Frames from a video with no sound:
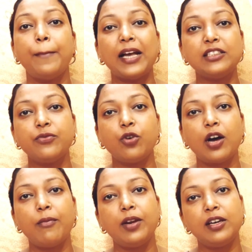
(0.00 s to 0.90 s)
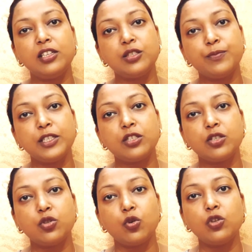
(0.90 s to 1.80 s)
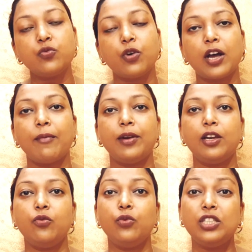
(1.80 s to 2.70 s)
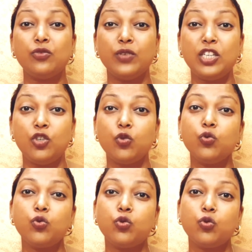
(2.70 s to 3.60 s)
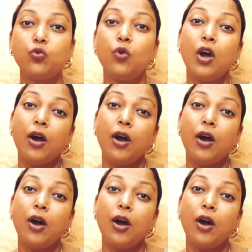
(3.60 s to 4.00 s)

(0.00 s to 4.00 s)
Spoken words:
passive vocabularies means those vocabulary which we use to